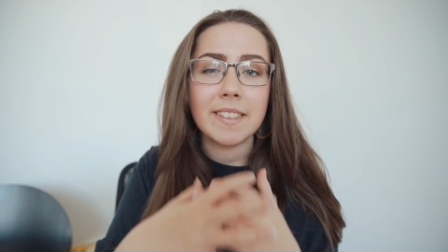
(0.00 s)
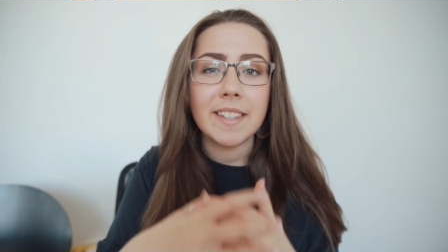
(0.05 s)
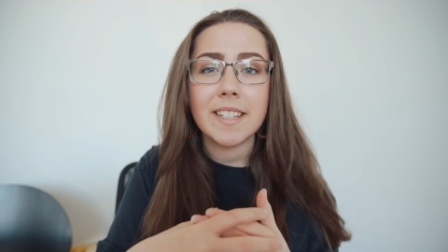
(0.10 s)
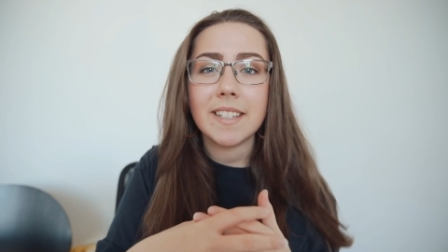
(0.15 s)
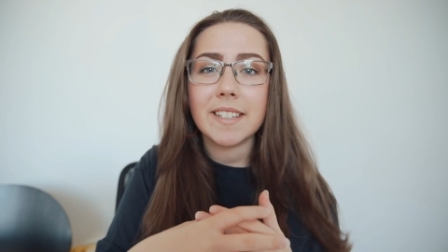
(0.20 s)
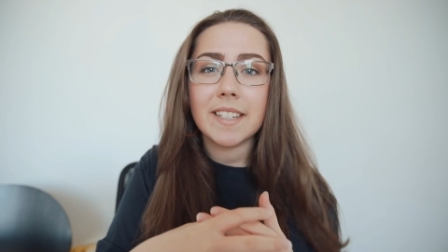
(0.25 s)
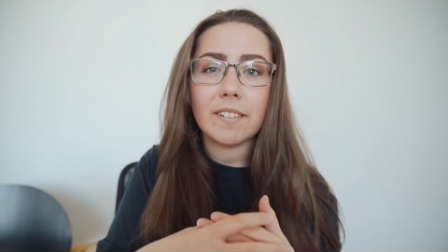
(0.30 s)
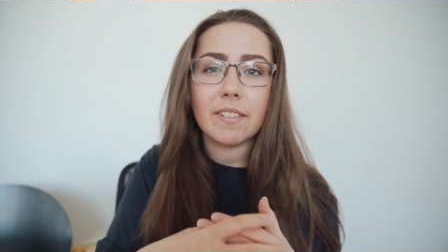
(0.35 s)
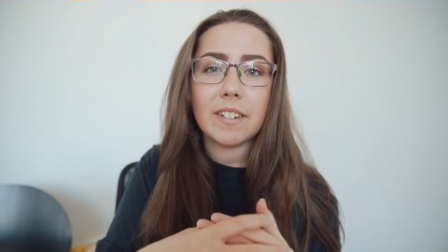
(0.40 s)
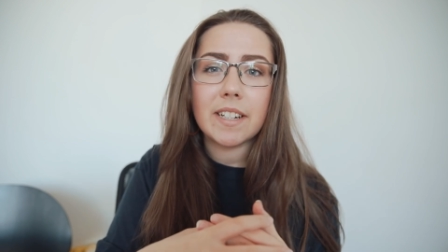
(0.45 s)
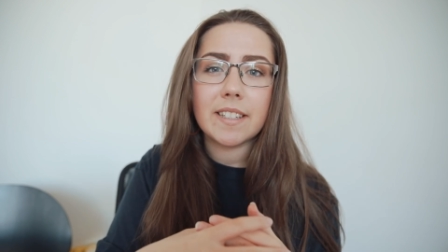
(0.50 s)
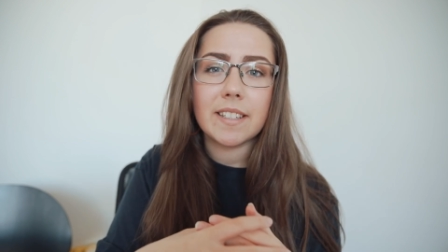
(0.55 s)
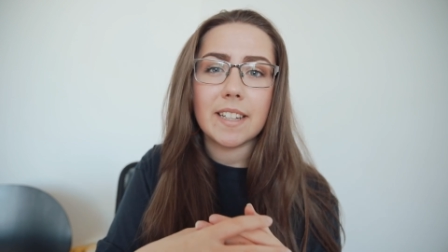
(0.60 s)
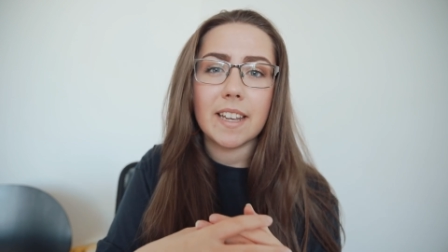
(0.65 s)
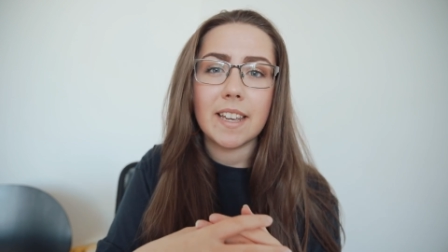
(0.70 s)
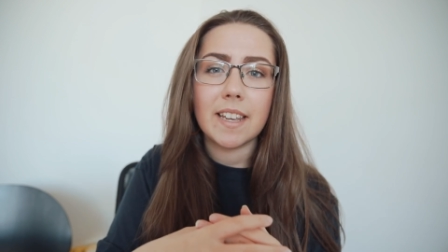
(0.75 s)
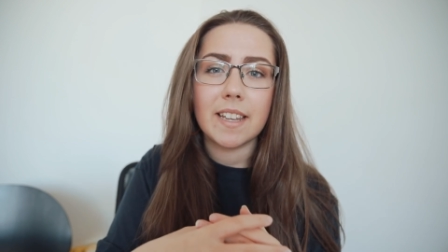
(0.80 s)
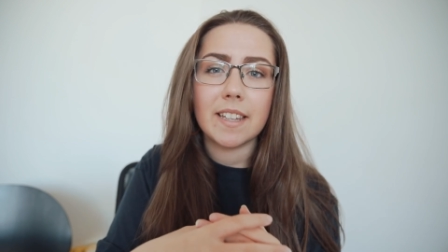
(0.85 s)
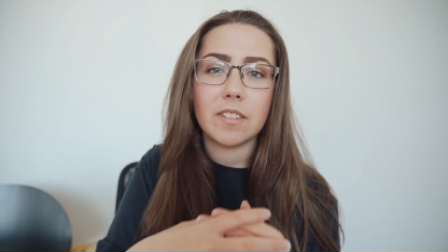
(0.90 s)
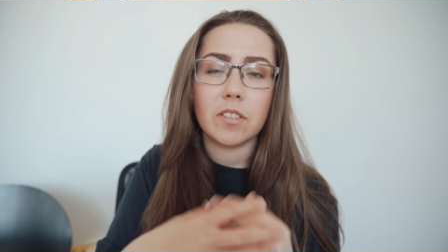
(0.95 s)
This series
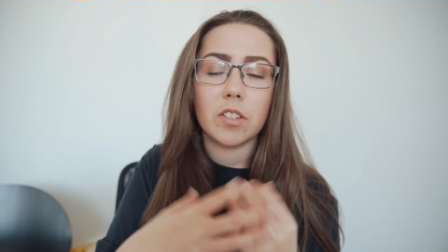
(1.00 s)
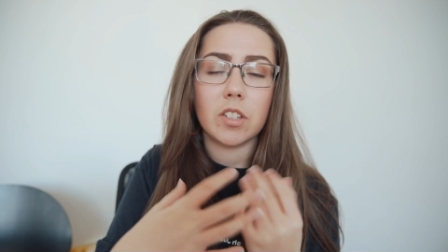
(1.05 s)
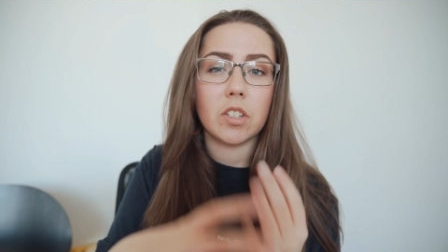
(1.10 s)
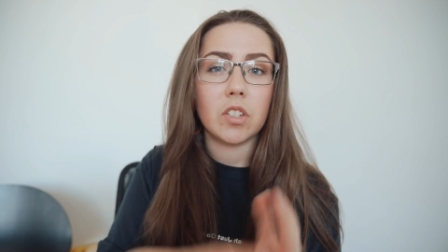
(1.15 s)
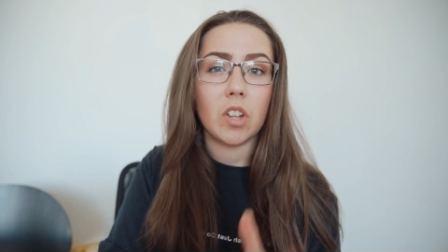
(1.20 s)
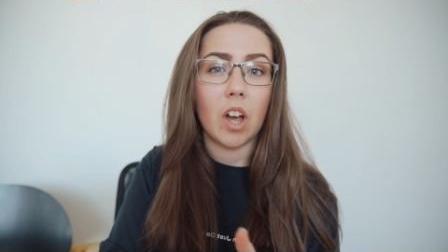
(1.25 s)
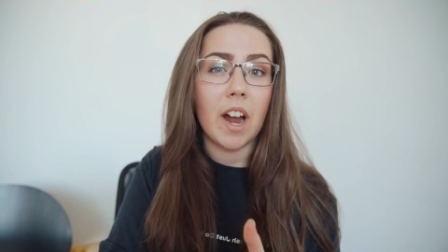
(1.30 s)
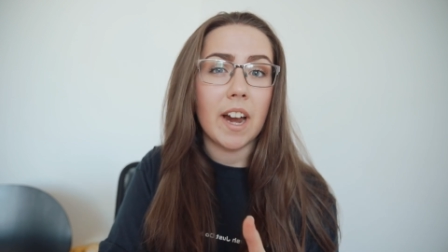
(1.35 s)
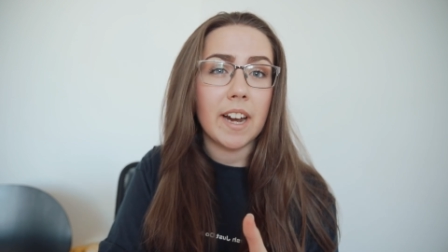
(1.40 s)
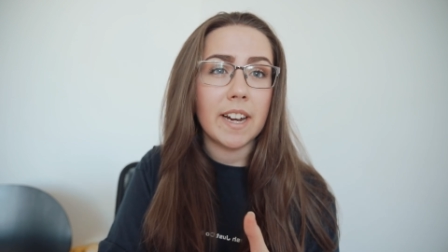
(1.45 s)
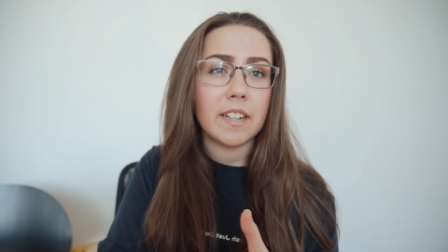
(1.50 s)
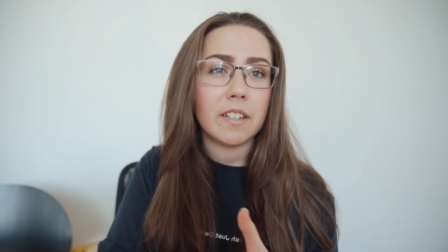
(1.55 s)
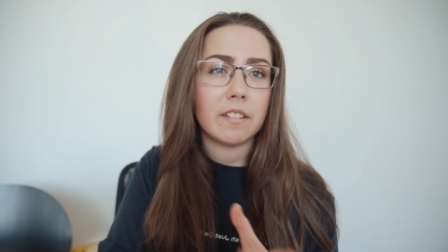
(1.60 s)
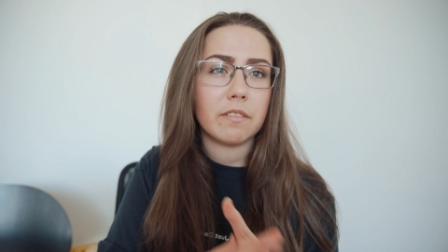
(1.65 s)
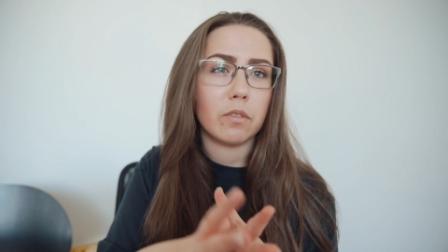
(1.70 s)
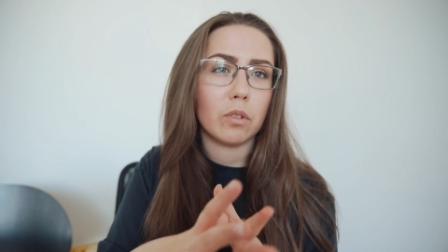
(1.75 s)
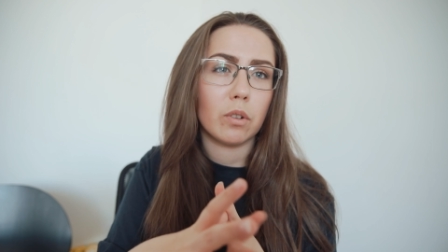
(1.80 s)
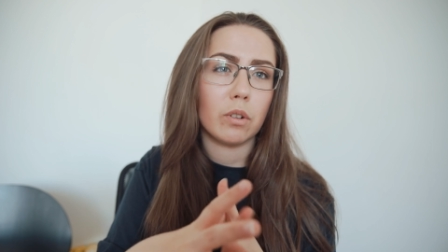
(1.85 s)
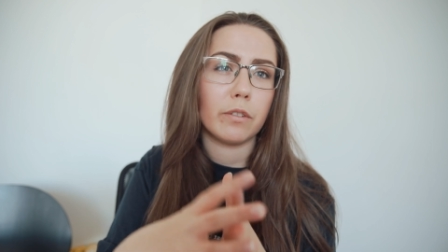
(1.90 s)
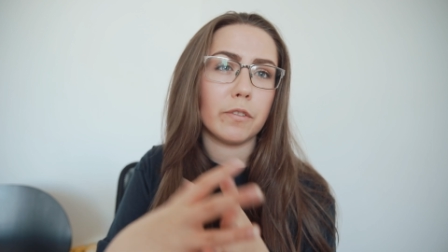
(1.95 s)
is designed
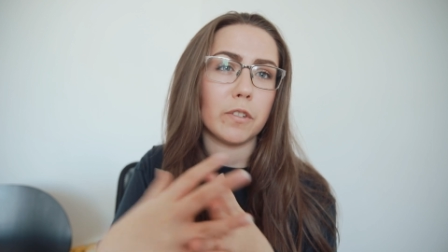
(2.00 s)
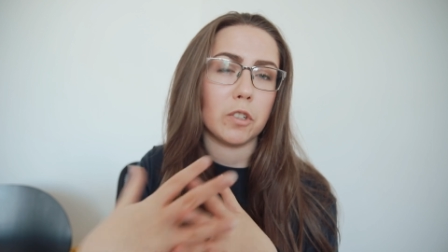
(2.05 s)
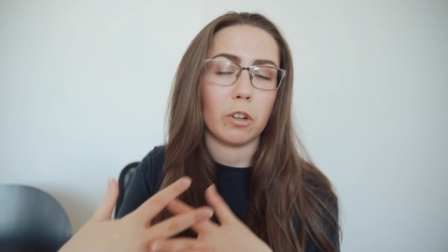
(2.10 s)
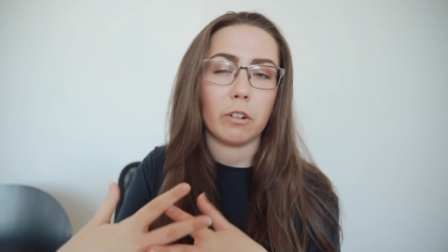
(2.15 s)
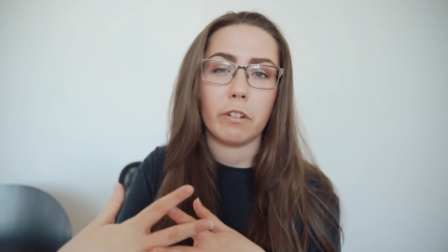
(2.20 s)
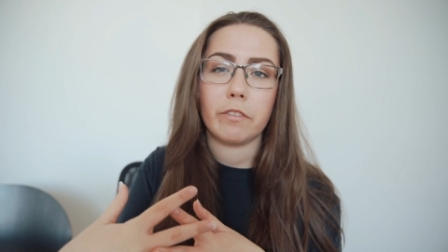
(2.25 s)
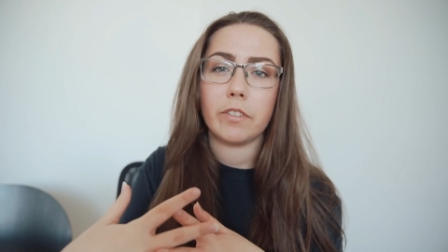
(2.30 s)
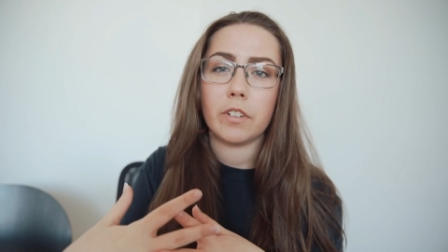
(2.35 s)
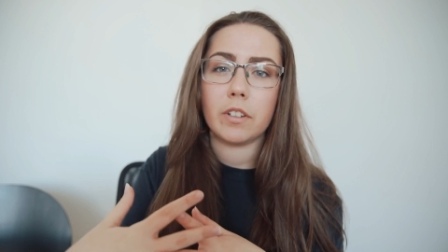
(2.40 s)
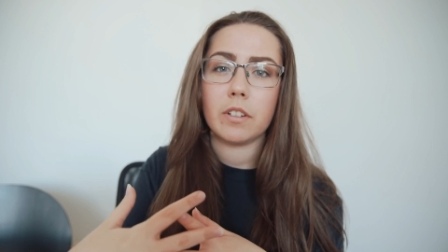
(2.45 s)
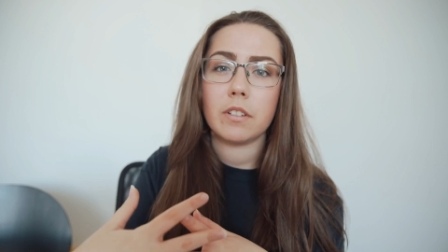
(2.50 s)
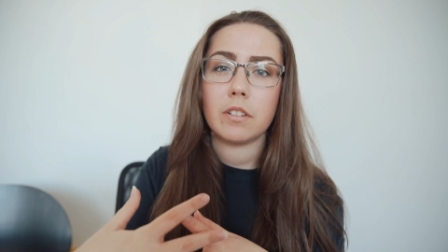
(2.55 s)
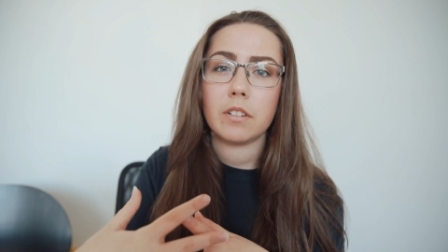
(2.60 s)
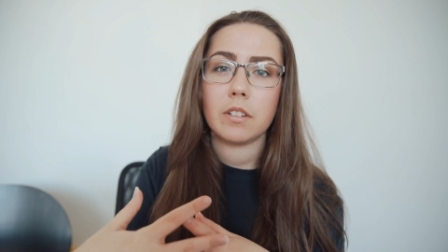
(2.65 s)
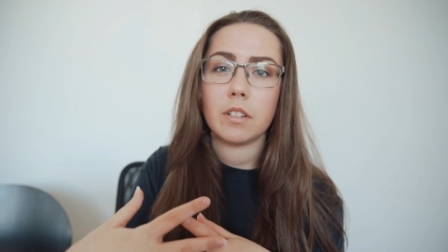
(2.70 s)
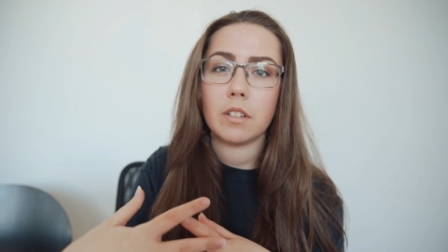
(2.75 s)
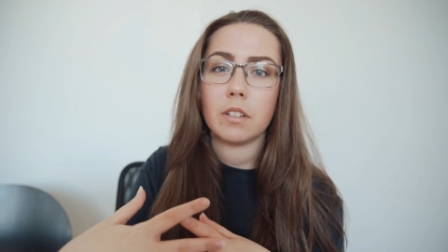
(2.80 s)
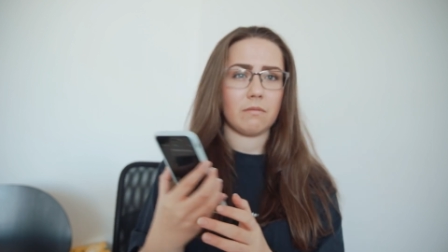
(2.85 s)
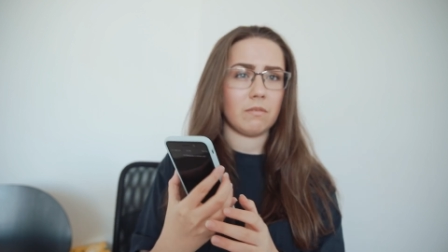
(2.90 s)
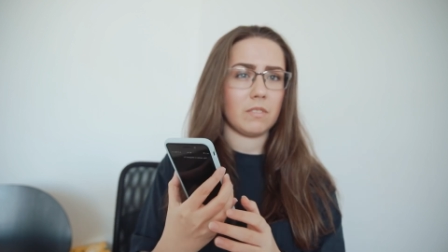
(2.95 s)
for
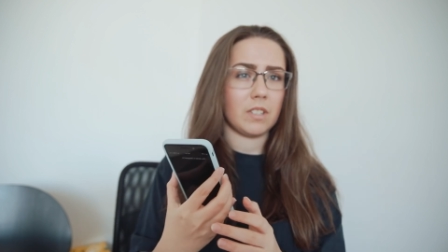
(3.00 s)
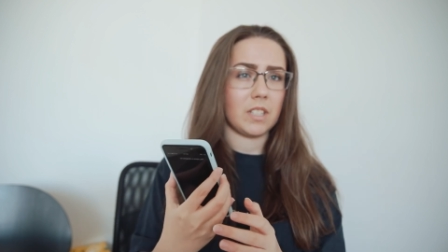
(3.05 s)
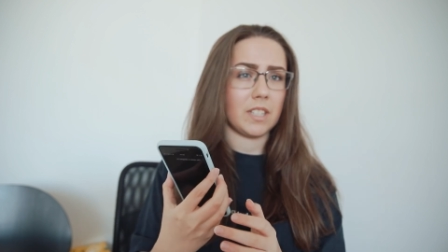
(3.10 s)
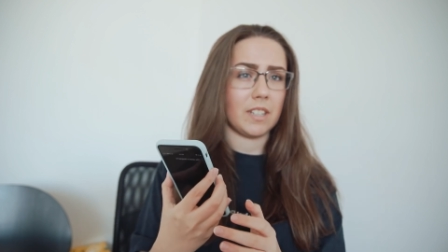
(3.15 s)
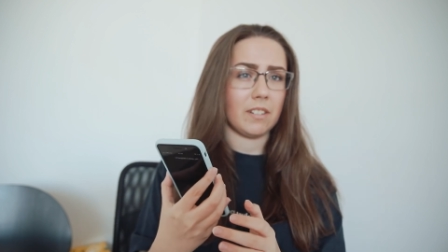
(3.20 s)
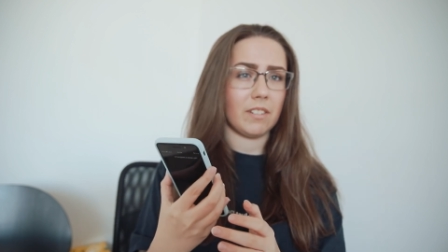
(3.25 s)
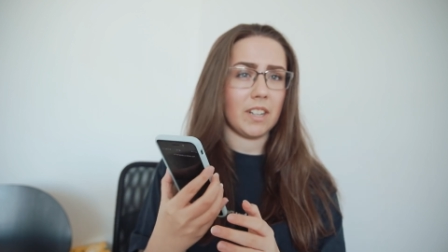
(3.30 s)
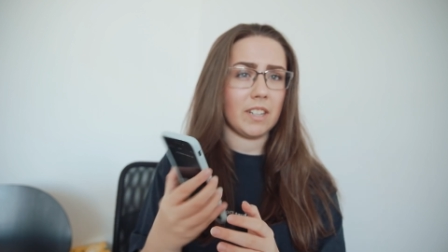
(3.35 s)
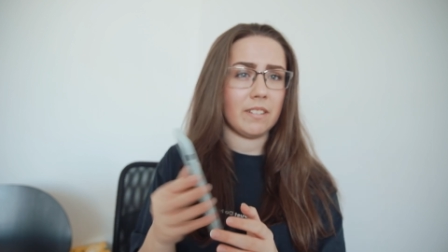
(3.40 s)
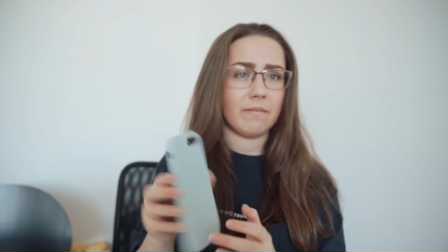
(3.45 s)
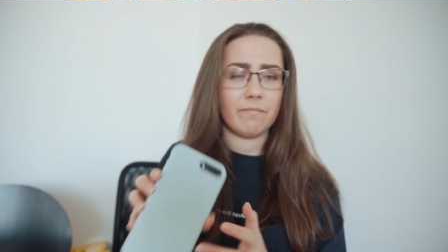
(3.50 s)
photographers. Siri?